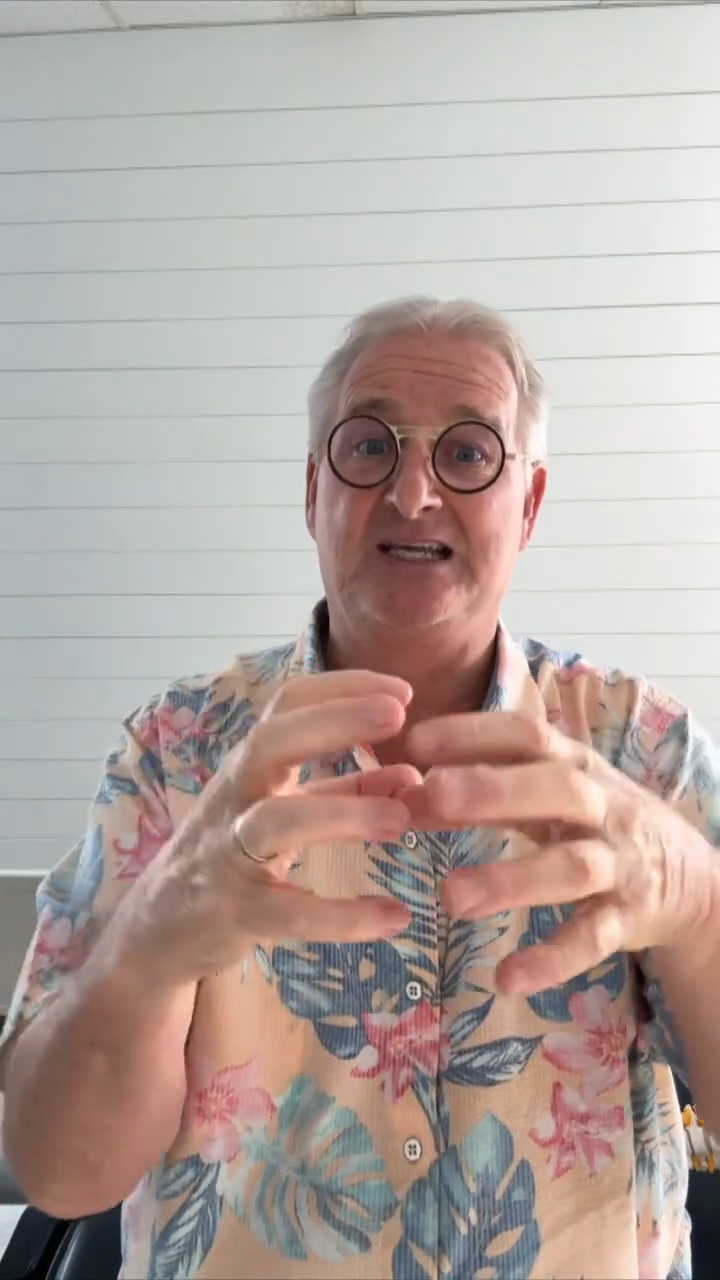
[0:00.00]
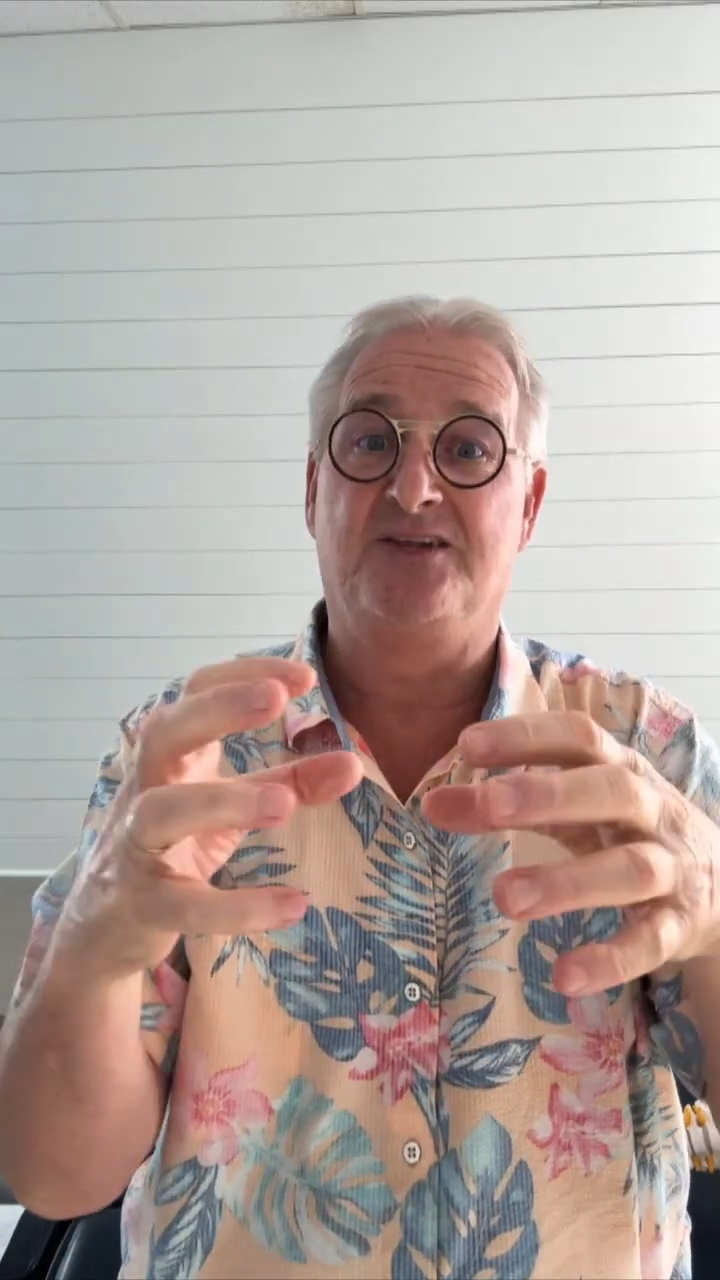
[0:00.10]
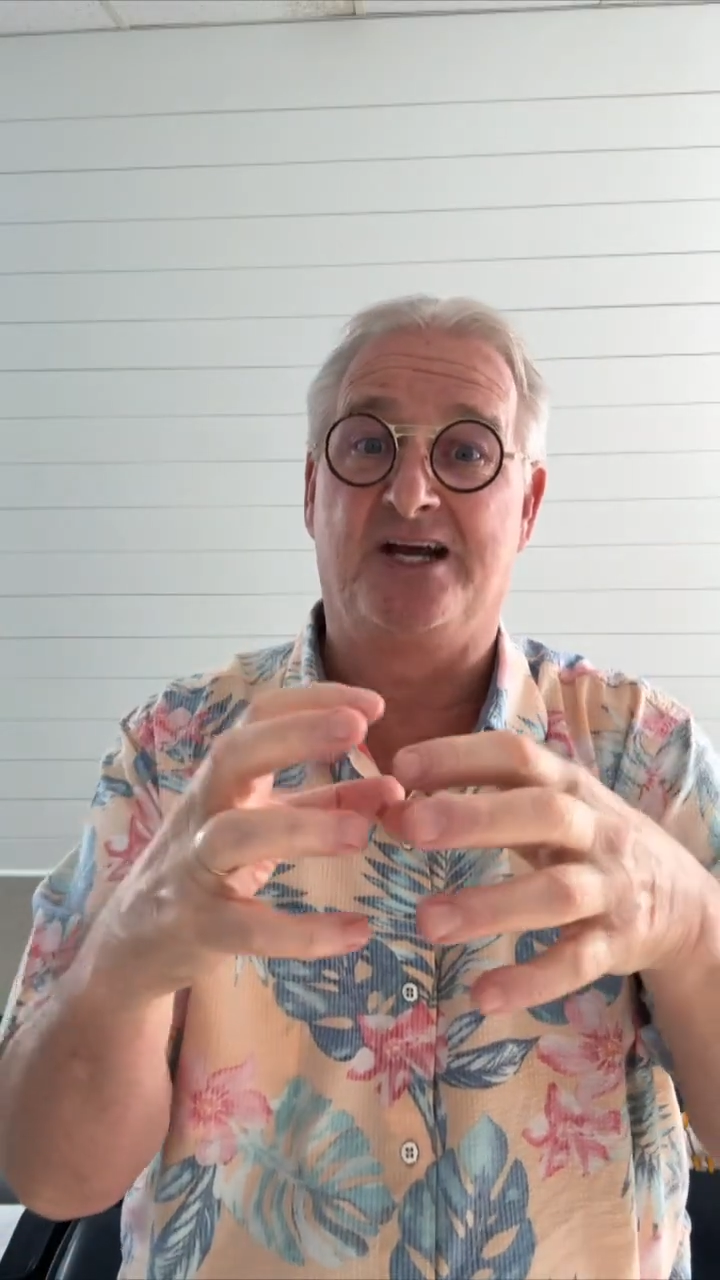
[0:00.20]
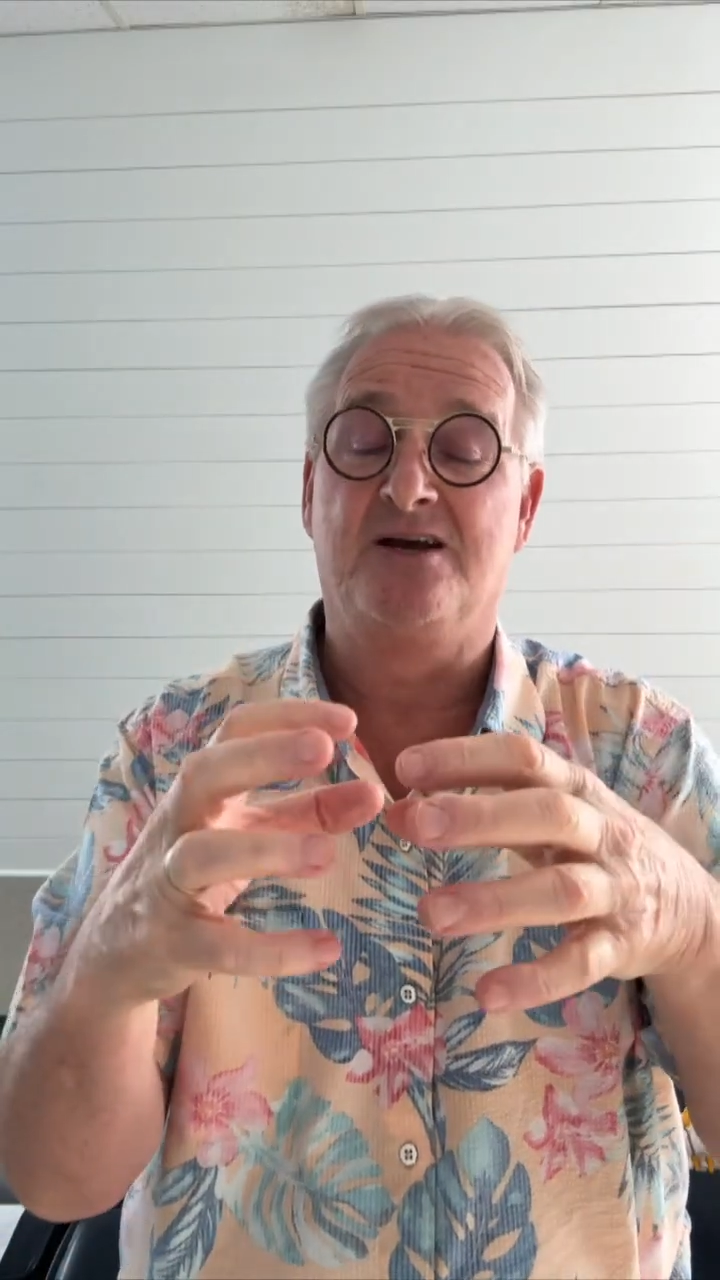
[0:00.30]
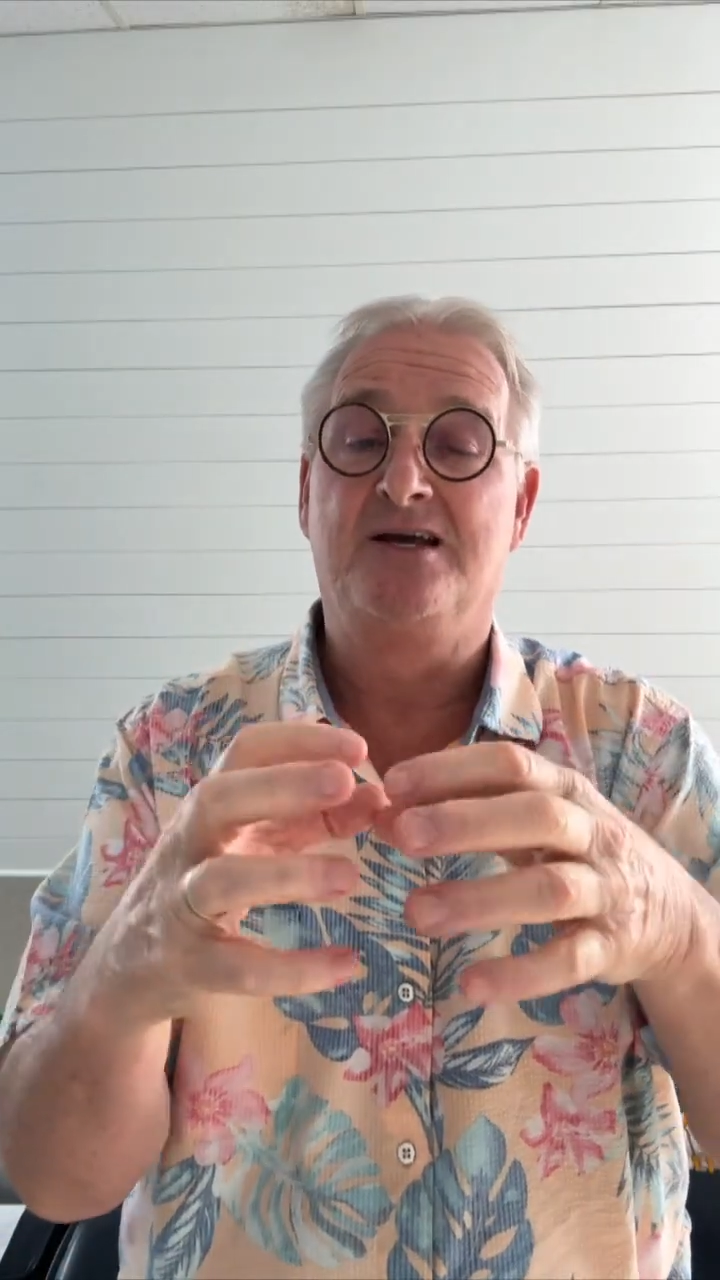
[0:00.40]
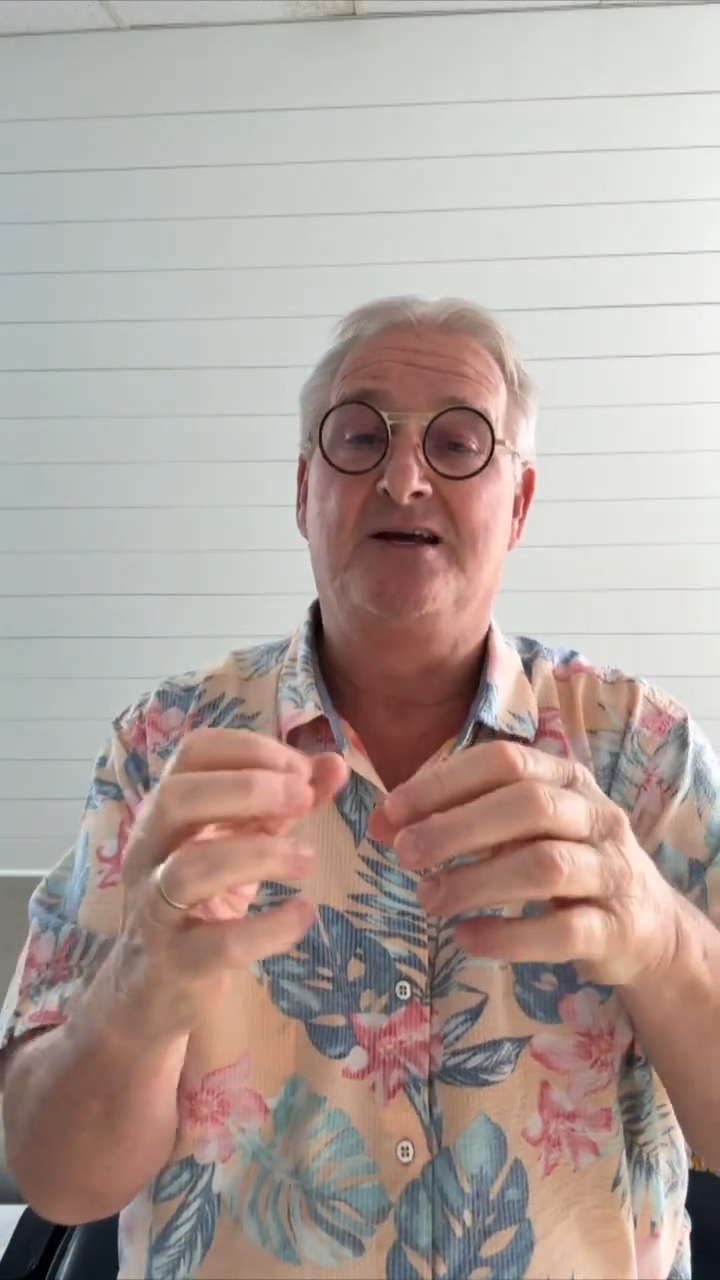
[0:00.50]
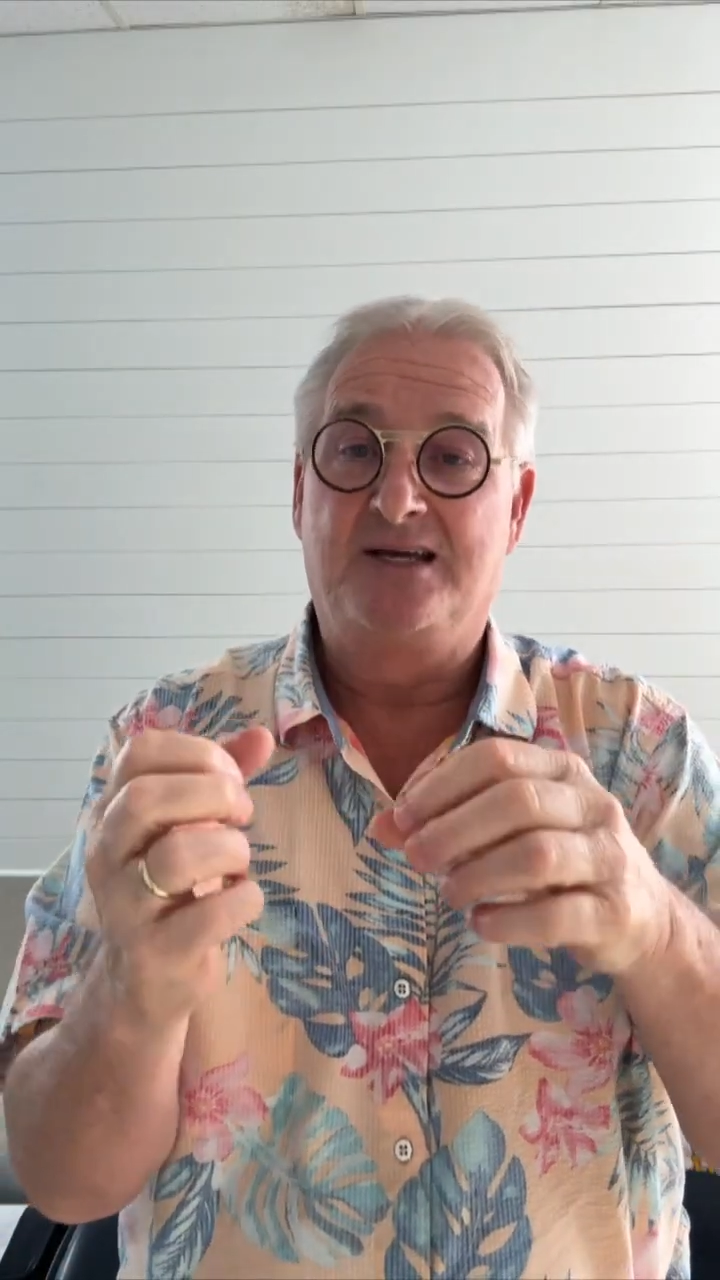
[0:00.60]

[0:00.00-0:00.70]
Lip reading: in there